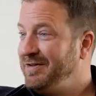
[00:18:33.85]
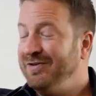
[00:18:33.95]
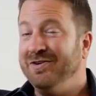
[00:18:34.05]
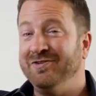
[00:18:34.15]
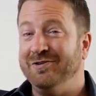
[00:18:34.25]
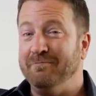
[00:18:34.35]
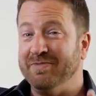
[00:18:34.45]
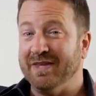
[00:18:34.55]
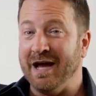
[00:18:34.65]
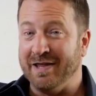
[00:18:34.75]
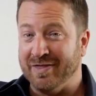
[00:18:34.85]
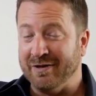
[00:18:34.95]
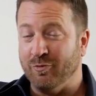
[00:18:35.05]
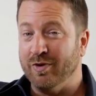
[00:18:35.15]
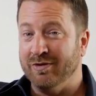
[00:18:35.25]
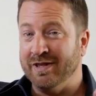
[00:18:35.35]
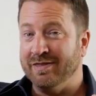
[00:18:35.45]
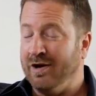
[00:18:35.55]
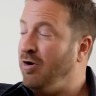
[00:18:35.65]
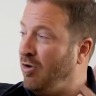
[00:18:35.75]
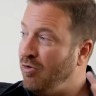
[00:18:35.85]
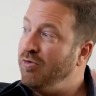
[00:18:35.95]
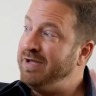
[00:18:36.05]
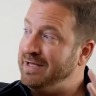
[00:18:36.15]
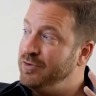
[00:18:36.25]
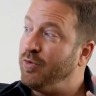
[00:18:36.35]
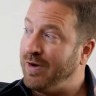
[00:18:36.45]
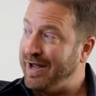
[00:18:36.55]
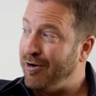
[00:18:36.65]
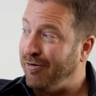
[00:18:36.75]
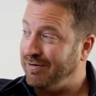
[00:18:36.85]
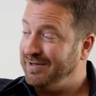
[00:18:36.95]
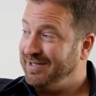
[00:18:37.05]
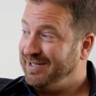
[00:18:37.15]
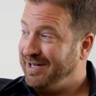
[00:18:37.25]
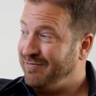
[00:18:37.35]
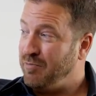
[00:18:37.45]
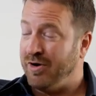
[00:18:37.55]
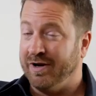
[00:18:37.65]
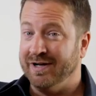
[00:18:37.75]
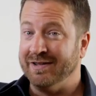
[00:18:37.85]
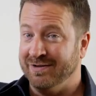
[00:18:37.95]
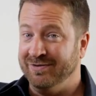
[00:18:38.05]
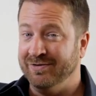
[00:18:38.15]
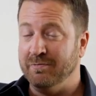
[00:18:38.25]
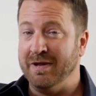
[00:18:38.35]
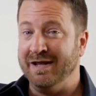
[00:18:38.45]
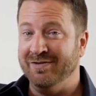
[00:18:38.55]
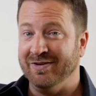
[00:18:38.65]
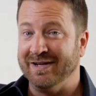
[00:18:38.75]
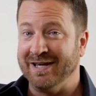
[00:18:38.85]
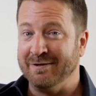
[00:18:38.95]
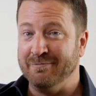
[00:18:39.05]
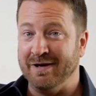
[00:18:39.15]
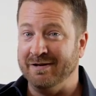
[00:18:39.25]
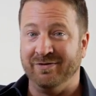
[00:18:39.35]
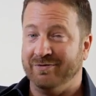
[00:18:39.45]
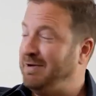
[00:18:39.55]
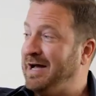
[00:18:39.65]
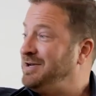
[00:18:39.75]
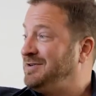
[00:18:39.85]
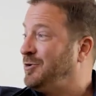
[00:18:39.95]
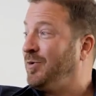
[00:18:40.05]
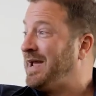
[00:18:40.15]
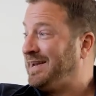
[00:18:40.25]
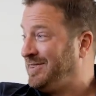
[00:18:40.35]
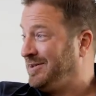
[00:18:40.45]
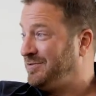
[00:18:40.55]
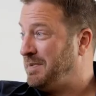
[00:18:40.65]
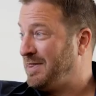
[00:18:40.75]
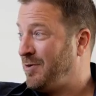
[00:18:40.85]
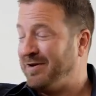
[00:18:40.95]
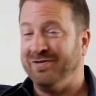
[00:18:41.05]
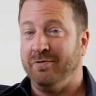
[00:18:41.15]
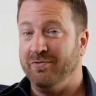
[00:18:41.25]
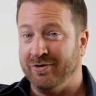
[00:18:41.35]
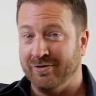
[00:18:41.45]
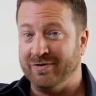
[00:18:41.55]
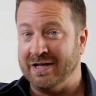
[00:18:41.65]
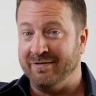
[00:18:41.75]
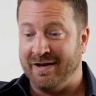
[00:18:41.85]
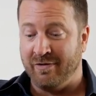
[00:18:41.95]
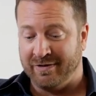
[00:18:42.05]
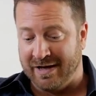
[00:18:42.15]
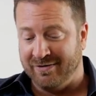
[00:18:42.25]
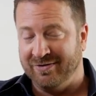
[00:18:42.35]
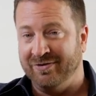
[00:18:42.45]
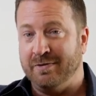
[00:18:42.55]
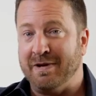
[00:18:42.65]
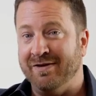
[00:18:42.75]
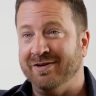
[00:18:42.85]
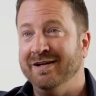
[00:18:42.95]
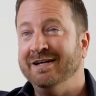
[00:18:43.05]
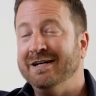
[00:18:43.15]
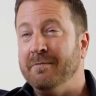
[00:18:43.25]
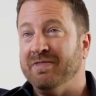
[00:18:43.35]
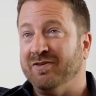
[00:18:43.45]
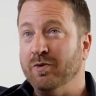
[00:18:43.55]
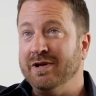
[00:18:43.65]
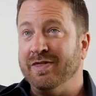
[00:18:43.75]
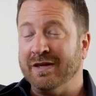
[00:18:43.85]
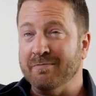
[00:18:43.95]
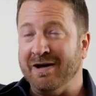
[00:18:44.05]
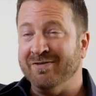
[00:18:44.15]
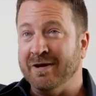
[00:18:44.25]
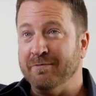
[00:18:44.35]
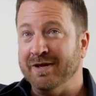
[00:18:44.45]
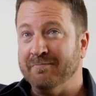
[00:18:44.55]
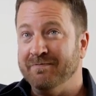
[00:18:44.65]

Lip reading: This is, I think, really the holy grail of marketing. This is amazing, and I didn't create this, by the way. I just observed it and now kind of systemized it. So I want you to think about something.